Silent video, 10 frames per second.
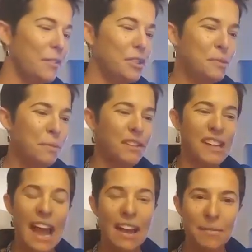Just because
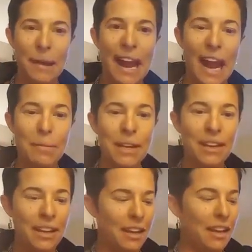by
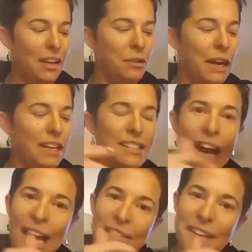habit, you kind of
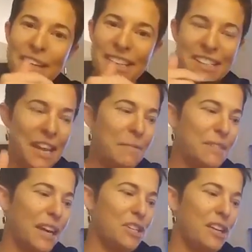dive into the same
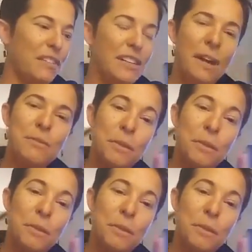section every time.